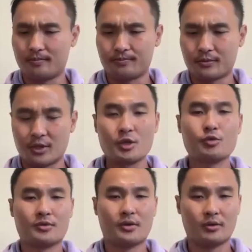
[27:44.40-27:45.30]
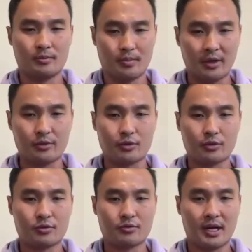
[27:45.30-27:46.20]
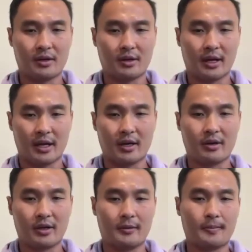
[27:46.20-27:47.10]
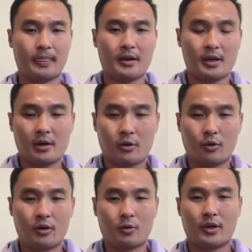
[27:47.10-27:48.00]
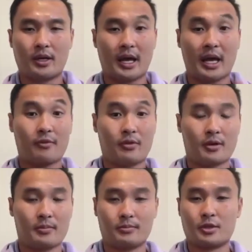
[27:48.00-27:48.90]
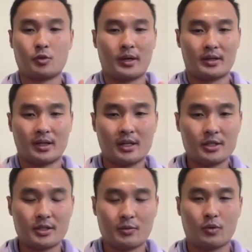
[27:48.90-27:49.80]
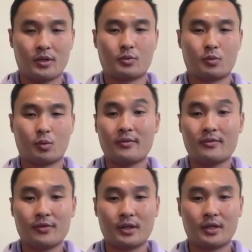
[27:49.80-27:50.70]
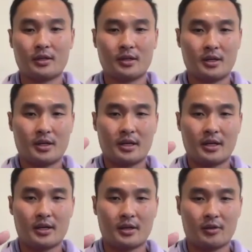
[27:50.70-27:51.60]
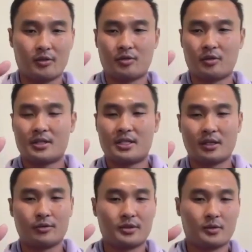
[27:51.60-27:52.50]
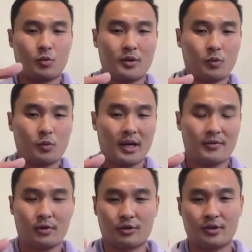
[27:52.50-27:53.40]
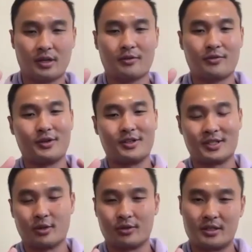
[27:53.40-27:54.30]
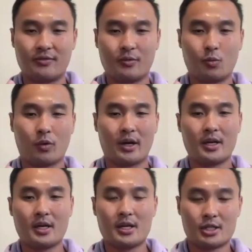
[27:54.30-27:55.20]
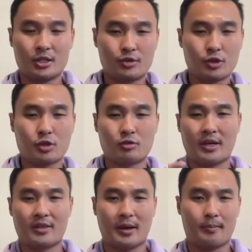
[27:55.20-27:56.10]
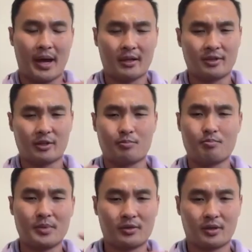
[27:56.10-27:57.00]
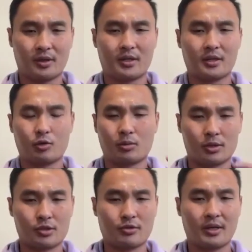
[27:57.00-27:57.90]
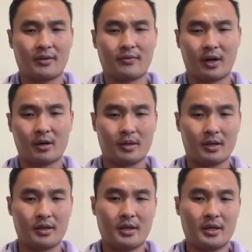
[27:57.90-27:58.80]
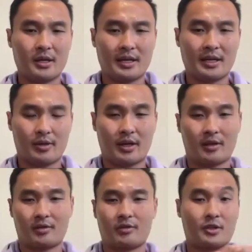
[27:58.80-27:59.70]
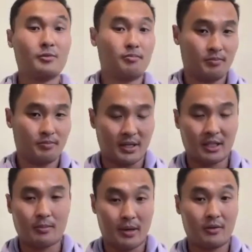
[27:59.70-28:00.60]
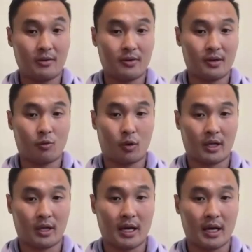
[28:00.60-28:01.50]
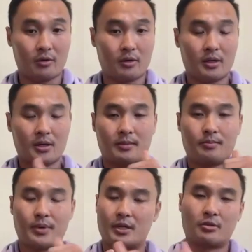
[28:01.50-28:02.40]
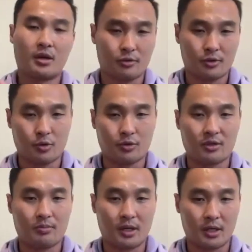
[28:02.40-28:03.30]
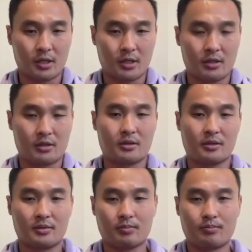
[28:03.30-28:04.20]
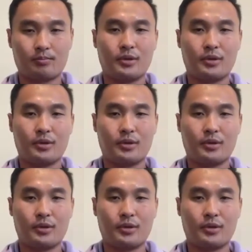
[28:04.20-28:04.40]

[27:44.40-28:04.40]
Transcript: use of all the muscles surrounding that area. Or we can have them do a lunge in which one foot is tilted one way versus the other foot is tilted a different way, just to create that balance that's missing in a normal training environment. Now, they can still get the benefit of working out, but they're also doing something good to put